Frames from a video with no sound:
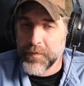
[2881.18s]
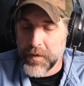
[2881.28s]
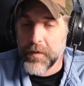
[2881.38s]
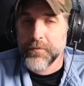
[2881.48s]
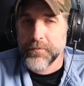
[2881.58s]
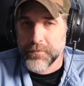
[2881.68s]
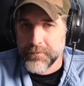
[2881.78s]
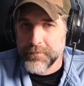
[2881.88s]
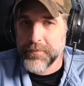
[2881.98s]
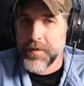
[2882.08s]
Yes.
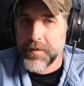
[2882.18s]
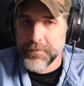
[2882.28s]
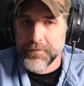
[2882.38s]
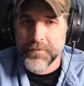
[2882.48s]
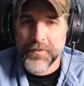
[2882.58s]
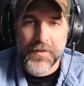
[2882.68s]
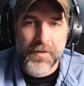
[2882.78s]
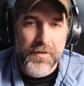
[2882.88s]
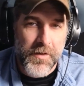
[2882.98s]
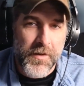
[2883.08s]
So. Yes.
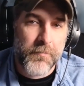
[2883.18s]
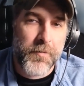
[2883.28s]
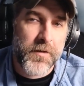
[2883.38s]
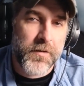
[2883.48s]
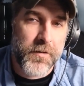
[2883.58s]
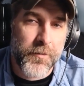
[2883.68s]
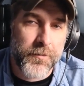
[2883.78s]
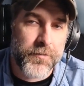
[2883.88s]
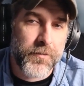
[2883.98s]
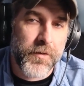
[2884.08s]
And I mean,
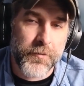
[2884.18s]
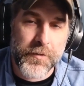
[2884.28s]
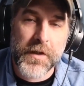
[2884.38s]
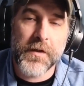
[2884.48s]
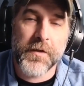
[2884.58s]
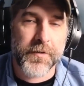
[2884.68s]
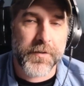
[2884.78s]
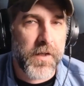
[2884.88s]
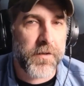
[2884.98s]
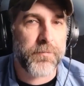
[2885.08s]
those, you know, key leader
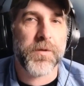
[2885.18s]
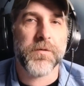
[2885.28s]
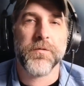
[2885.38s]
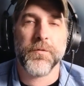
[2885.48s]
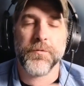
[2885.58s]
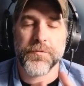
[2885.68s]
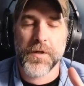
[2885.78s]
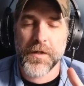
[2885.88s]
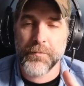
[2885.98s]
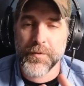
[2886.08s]
engagements, those
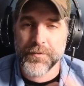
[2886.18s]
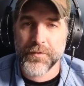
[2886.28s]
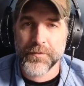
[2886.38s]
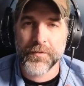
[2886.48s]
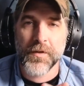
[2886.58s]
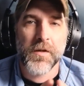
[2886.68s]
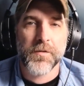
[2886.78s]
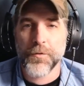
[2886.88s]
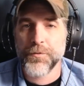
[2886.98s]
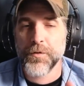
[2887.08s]
training missions,
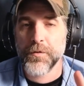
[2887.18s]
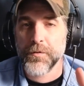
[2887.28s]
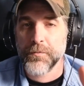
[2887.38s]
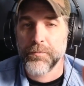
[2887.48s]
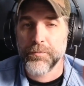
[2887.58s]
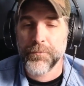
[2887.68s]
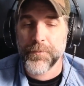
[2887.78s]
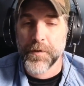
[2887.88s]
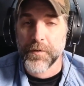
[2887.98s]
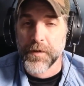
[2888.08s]
those are
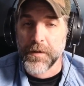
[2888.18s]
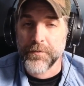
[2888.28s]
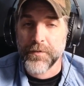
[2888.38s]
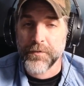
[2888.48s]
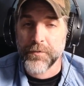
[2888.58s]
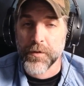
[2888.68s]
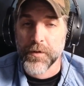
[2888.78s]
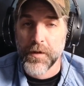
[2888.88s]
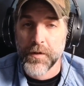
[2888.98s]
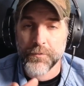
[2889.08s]
fairly easy to
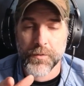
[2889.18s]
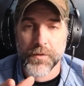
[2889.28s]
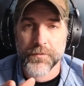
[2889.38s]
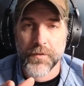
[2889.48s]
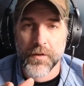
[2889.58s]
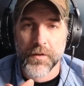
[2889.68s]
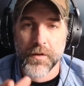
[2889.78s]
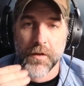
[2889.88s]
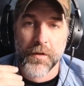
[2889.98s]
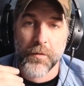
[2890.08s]
organize when it's
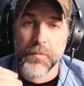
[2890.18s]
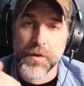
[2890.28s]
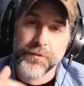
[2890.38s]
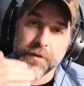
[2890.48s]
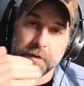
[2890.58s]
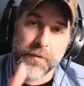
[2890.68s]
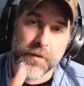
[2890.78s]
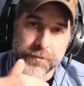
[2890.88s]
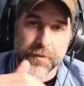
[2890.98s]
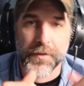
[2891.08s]
talking, you know, military to
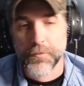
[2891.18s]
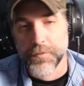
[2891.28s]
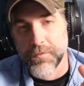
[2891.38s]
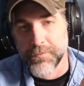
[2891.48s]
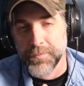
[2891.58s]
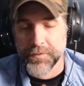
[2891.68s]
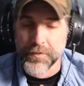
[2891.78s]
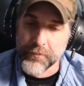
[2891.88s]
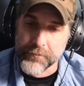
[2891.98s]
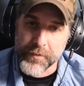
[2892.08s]
military or government to
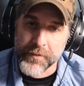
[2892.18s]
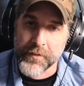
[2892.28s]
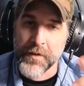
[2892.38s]
government.